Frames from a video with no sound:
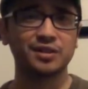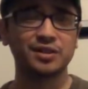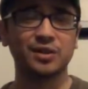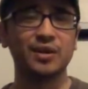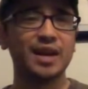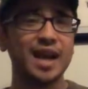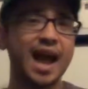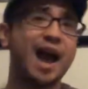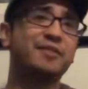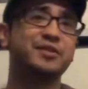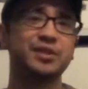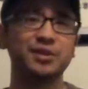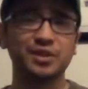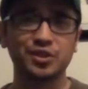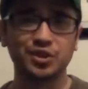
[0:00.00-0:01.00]
So
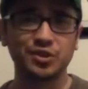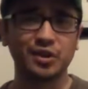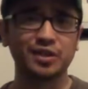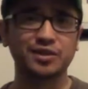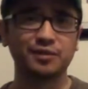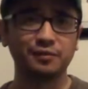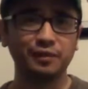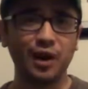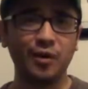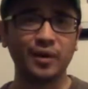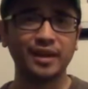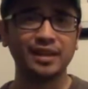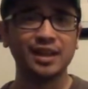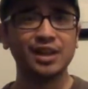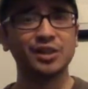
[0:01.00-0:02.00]
after the drinks are
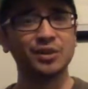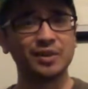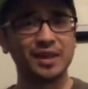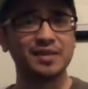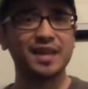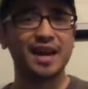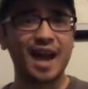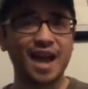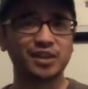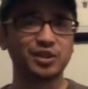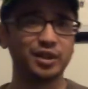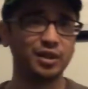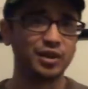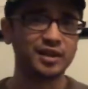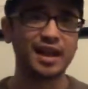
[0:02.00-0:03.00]
flowing, you can then
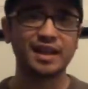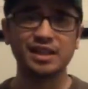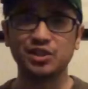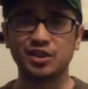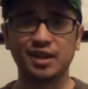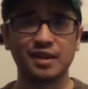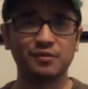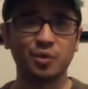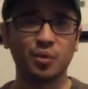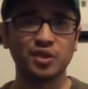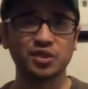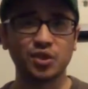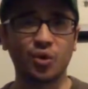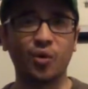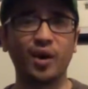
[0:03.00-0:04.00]
actually look at each and
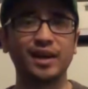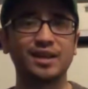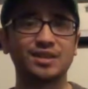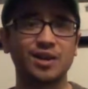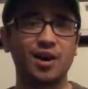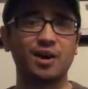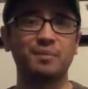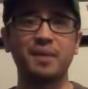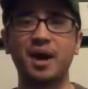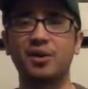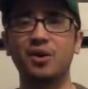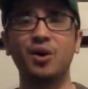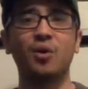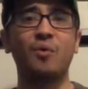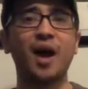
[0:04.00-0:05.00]
everyone's coin and talk
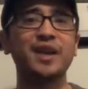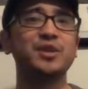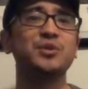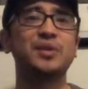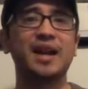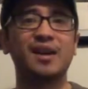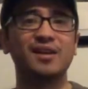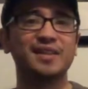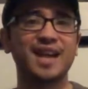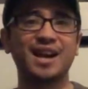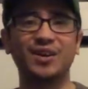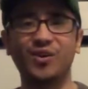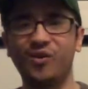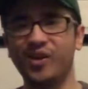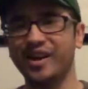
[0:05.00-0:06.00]
about, oh, why do you carry
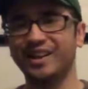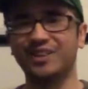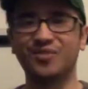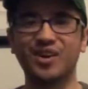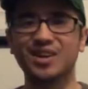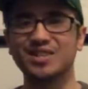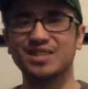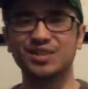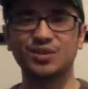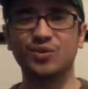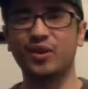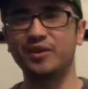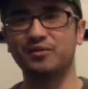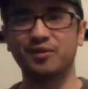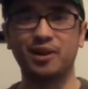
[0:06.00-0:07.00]
that coin, and where is this
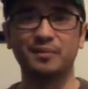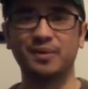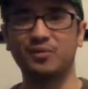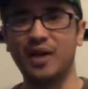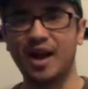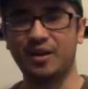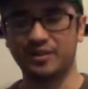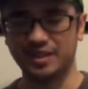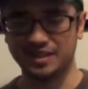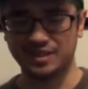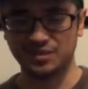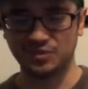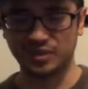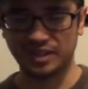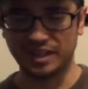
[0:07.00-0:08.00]
coin from, and wow, that's
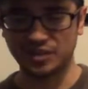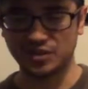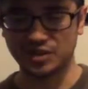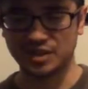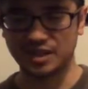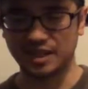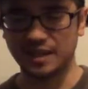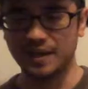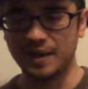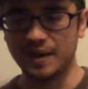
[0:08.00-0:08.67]
really interesting.